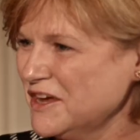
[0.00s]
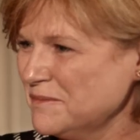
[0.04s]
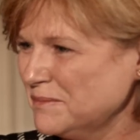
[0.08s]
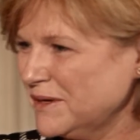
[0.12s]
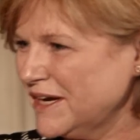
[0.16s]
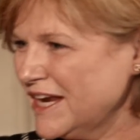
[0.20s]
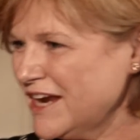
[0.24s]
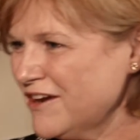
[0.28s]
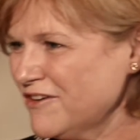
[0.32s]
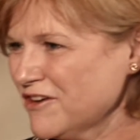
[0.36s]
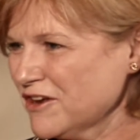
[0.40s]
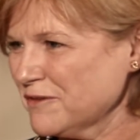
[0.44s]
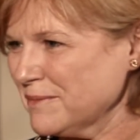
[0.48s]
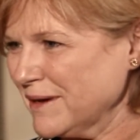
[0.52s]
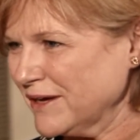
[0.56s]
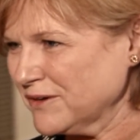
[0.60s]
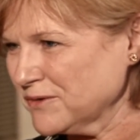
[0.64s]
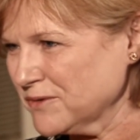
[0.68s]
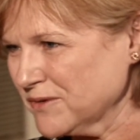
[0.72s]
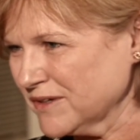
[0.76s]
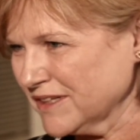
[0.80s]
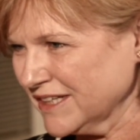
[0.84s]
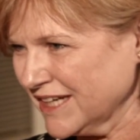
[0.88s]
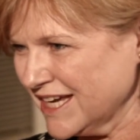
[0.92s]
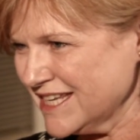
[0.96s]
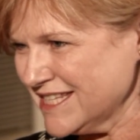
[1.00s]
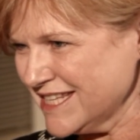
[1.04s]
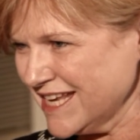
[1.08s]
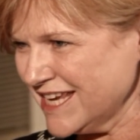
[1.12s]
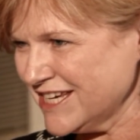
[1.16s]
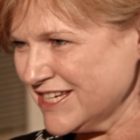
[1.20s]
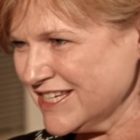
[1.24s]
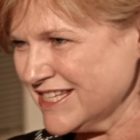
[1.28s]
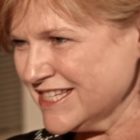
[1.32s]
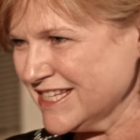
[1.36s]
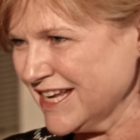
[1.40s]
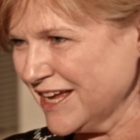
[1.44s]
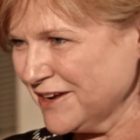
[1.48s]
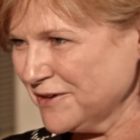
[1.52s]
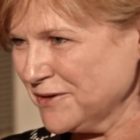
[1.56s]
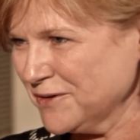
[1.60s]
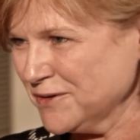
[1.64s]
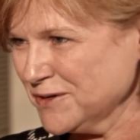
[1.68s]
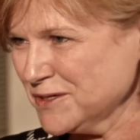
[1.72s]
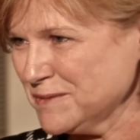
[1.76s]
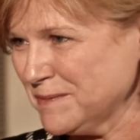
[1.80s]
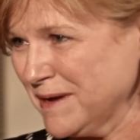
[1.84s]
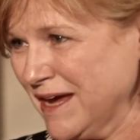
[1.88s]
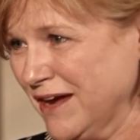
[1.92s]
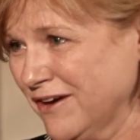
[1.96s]
But hearing about organisations like
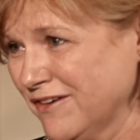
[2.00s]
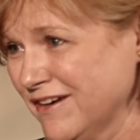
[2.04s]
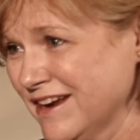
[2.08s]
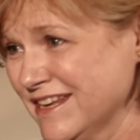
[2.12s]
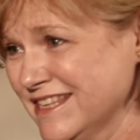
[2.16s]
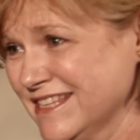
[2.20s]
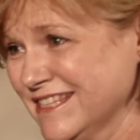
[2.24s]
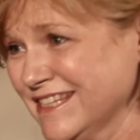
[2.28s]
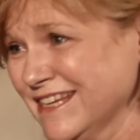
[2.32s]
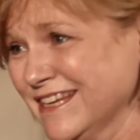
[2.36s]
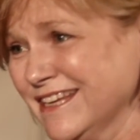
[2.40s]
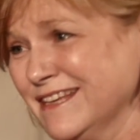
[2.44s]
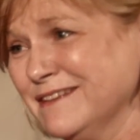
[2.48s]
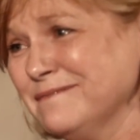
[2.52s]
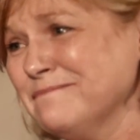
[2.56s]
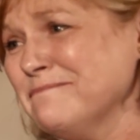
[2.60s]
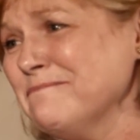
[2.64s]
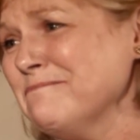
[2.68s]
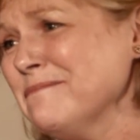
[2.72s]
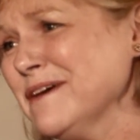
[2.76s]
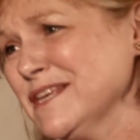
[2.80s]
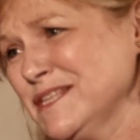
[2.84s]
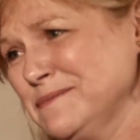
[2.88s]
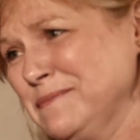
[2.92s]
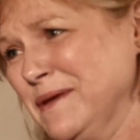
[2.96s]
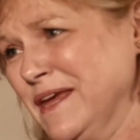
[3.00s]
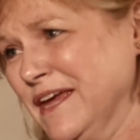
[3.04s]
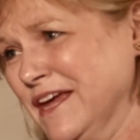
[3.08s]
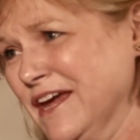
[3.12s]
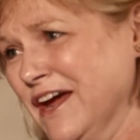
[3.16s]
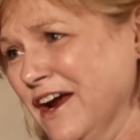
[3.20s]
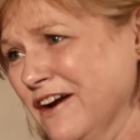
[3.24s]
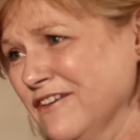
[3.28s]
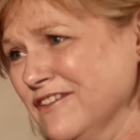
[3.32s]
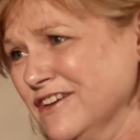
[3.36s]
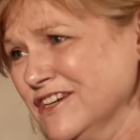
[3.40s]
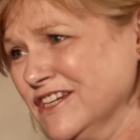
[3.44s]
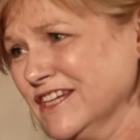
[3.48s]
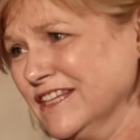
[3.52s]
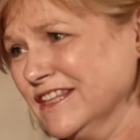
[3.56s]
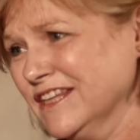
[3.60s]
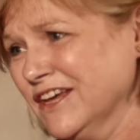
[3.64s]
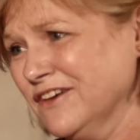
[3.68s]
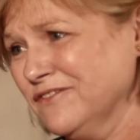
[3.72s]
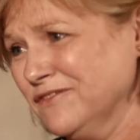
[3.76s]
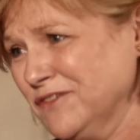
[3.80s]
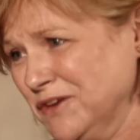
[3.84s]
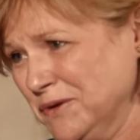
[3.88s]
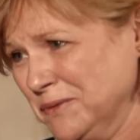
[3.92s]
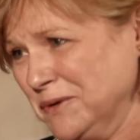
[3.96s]
Horsepower, Esther, must be encouraging
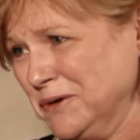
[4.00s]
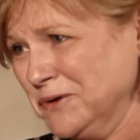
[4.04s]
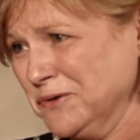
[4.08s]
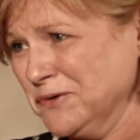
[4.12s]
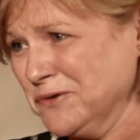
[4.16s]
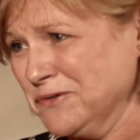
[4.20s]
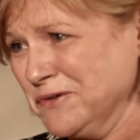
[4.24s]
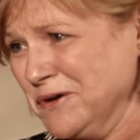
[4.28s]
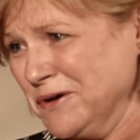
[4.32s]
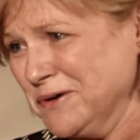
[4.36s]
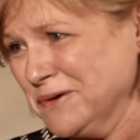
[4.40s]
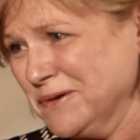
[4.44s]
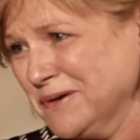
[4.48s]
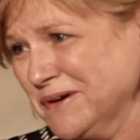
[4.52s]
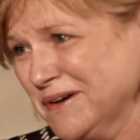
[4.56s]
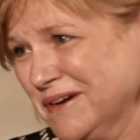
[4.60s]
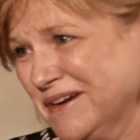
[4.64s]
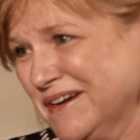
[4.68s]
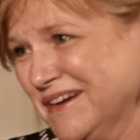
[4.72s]
though for you in your role.